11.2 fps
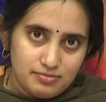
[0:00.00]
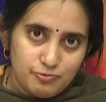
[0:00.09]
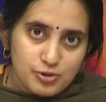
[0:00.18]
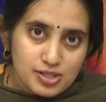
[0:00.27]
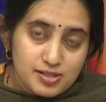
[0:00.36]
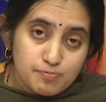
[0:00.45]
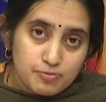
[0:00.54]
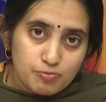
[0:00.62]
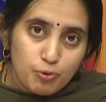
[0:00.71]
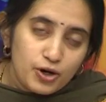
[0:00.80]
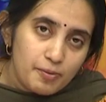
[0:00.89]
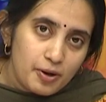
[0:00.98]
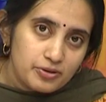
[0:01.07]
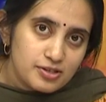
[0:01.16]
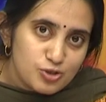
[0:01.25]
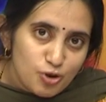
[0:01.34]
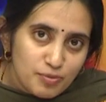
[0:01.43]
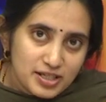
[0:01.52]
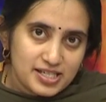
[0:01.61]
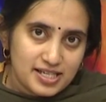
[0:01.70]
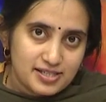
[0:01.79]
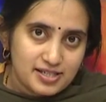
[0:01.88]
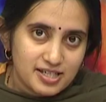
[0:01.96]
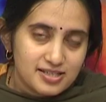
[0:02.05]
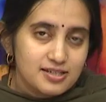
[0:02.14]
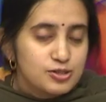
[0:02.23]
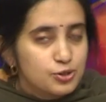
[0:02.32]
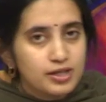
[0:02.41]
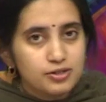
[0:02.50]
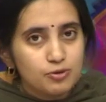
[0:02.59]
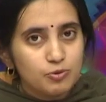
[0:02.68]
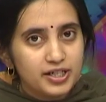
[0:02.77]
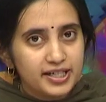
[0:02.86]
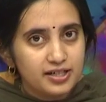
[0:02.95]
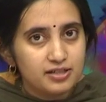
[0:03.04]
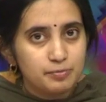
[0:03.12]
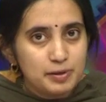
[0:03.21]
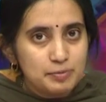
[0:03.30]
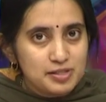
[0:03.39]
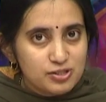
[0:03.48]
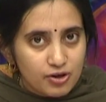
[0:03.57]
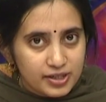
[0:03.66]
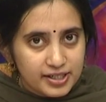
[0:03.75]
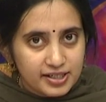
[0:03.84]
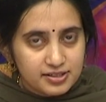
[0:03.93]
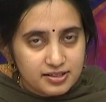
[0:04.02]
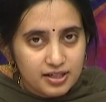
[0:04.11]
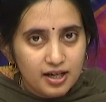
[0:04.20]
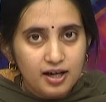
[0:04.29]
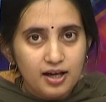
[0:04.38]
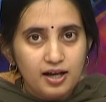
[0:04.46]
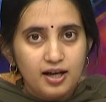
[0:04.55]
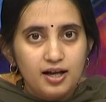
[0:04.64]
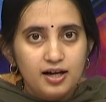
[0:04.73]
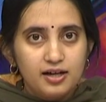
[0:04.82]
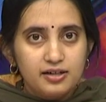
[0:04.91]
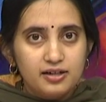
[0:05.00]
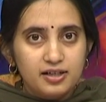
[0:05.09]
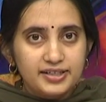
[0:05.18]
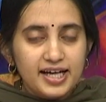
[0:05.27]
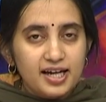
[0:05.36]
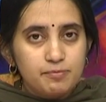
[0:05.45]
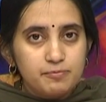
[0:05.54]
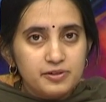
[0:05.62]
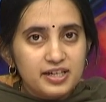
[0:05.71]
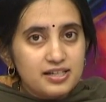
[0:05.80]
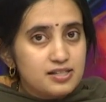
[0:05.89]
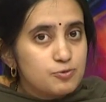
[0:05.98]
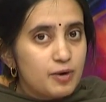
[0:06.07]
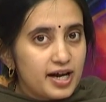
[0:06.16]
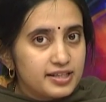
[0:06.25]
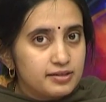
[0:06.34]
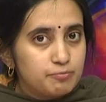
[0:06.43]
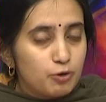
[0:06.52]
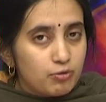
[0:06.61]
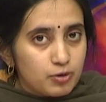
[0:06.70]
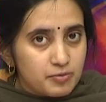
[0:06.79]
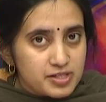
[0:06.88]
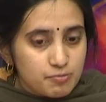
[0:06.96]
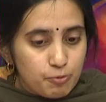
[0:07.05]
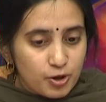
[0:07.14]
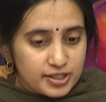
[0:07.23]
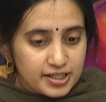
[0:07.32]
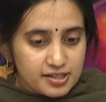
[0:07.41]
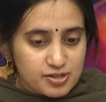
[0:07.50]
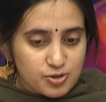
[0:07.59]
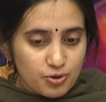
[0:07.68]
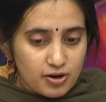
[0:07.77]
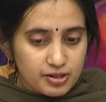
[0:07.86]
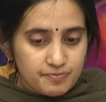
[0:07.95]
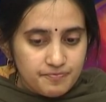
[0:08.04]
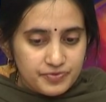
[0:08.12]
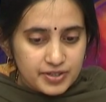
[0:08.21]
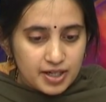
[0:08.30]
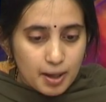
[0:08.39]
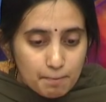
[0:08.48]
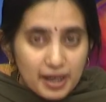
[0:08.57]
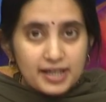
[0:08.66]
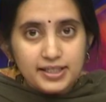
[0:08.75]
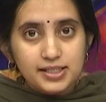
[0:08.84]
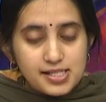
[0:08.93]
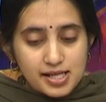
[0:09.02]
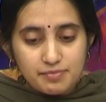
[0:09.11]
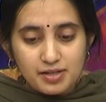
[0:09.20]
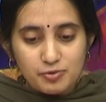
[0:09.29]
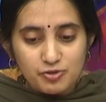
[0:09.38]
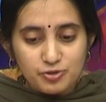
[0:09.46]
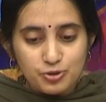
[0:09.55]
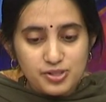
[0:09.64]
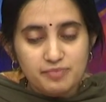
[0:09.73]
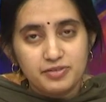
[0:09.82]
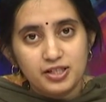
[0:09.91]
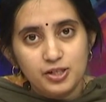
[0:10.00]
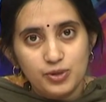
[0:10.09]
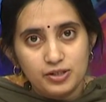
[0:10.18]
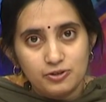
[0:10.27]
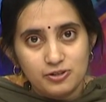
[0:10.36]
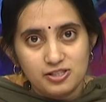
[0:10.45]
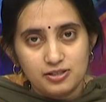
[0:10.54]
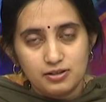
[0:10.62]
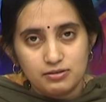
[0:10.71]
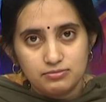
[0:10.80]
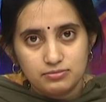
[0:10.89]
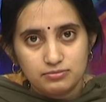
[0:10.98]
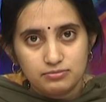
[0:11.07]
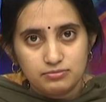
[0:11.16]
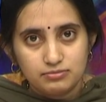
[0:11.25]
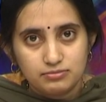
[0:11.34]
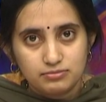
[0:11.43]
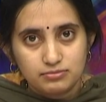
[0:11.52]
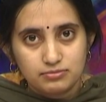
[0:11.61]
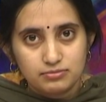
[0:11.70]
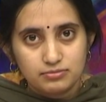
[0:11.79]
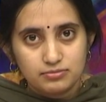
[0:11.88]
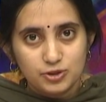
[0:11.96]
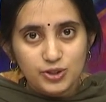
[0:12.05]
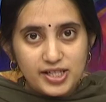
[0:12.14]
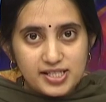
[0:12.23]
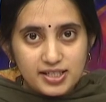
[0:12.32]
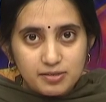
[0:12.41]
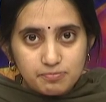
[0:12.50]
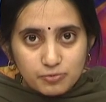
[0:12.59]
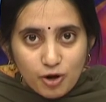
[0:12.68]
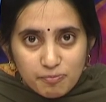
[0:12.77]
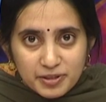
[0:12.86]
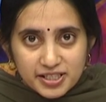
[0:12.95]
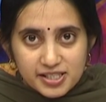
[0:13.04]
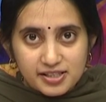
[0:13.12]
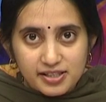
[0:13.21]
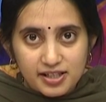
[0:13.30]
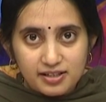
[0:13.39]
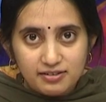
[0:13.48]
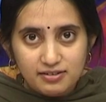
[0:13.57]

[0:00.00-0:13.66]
We spoke about this so much yesterday, situate your work in other people's context, uh, tell readers why the problem is important and so on. But at the same time, you have to do something new and original. So there is a com competition there.